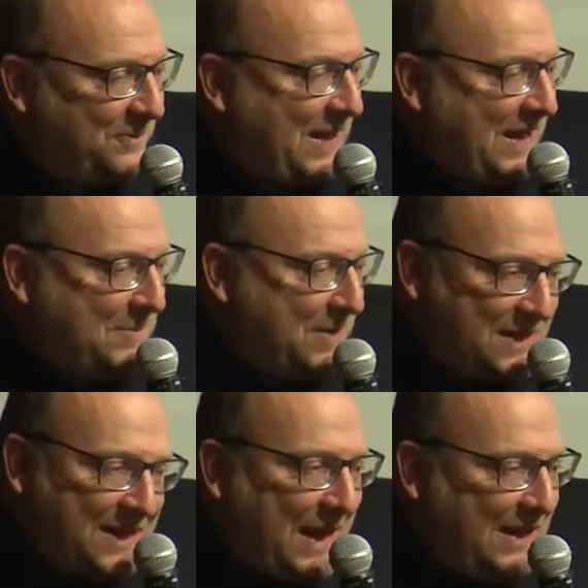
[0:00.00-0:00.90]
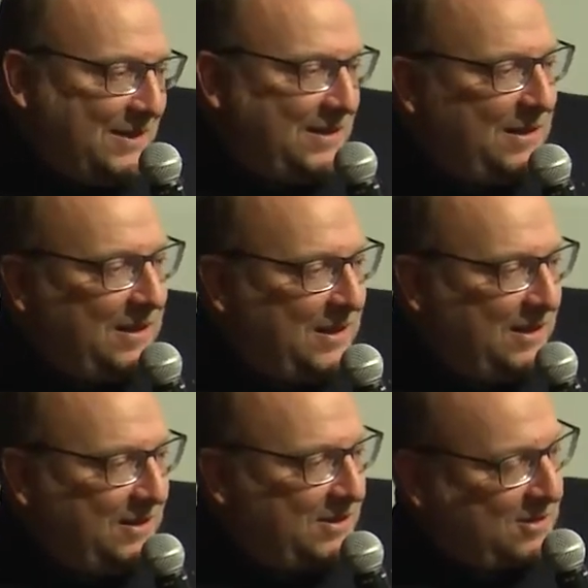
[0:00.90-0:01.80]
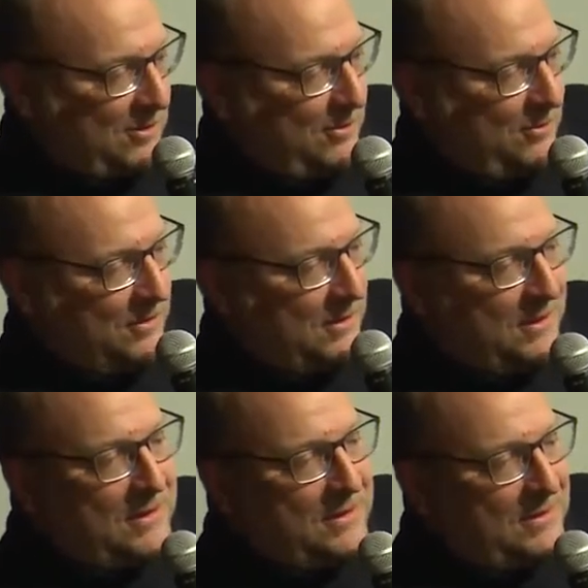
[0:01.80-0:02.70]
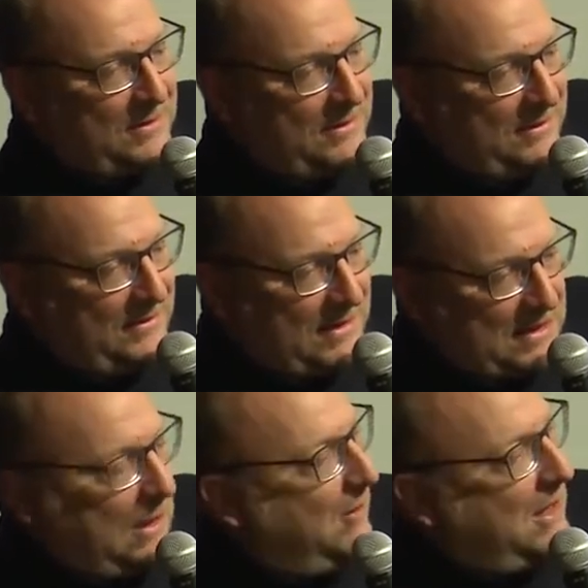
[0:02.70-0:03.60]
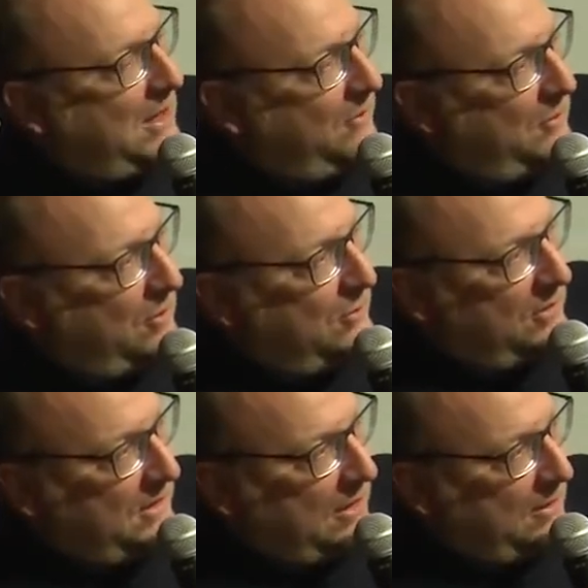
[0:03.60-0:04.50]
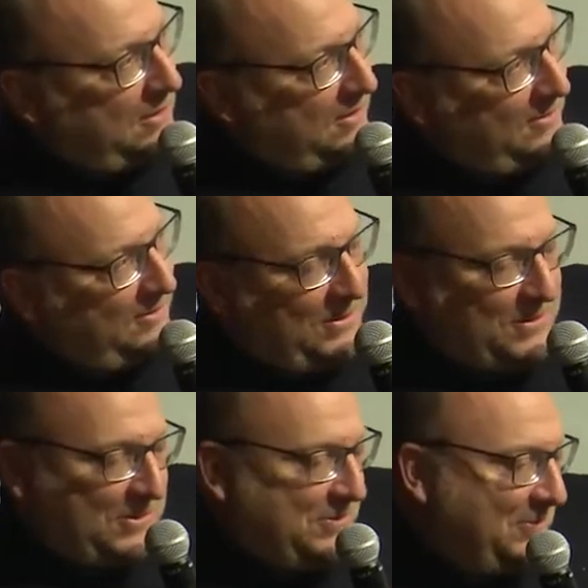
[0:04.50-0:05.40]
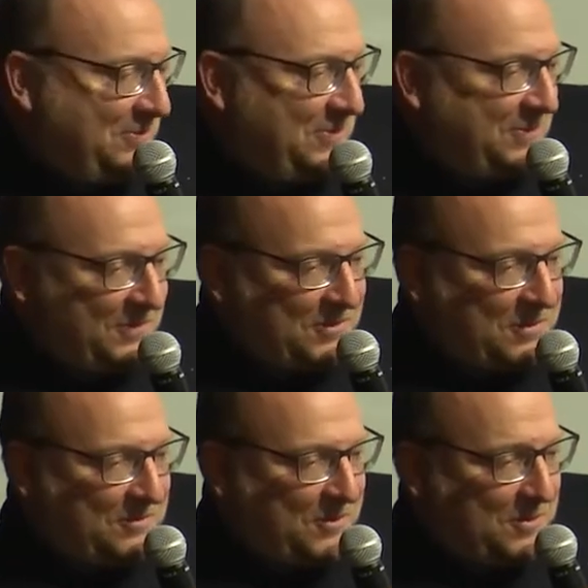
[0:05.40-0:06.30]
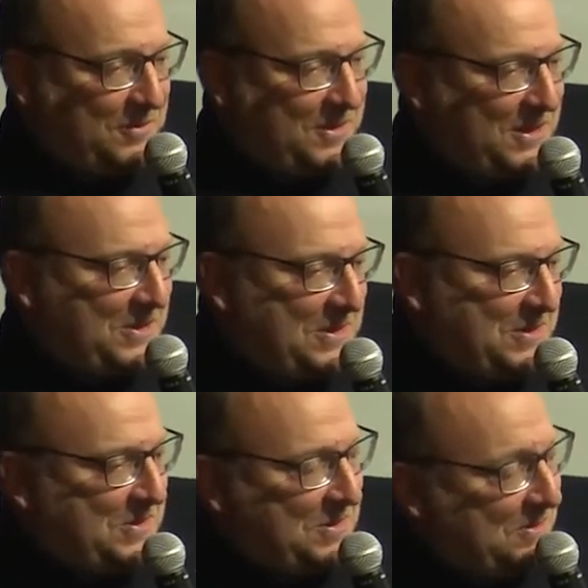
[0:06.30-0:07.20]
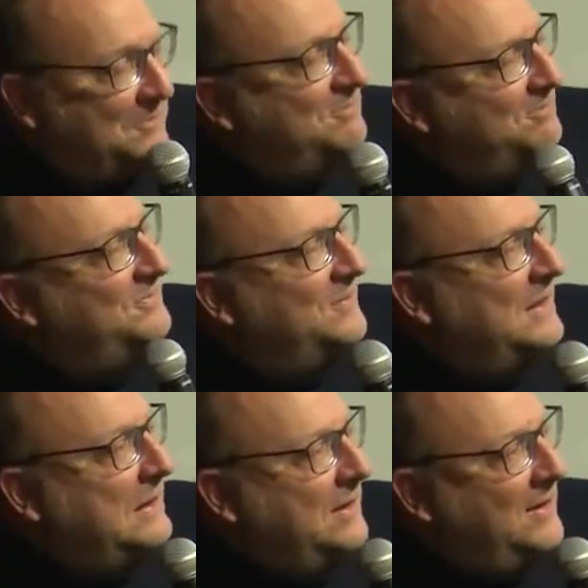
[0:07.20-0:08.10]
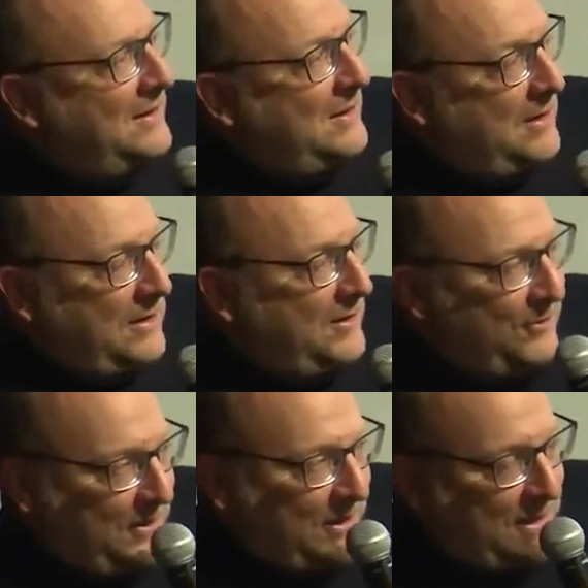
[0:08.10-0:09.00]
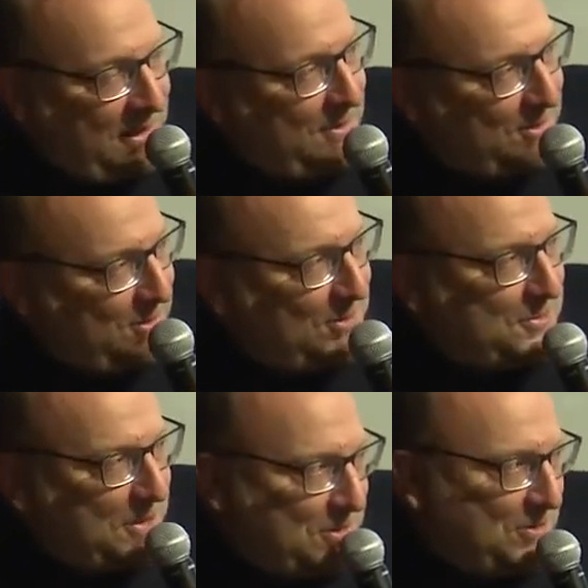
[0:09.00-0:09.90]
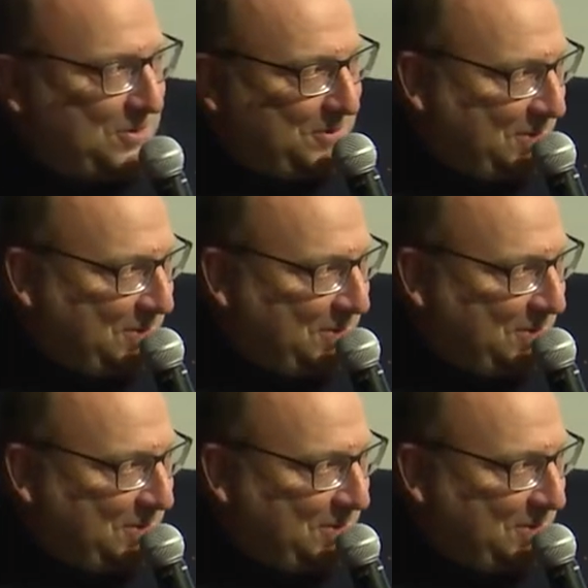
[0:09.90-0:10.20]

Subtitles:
elementality in it. So that's how I viewed art, and from the beginning. So I don't think I answered your question, but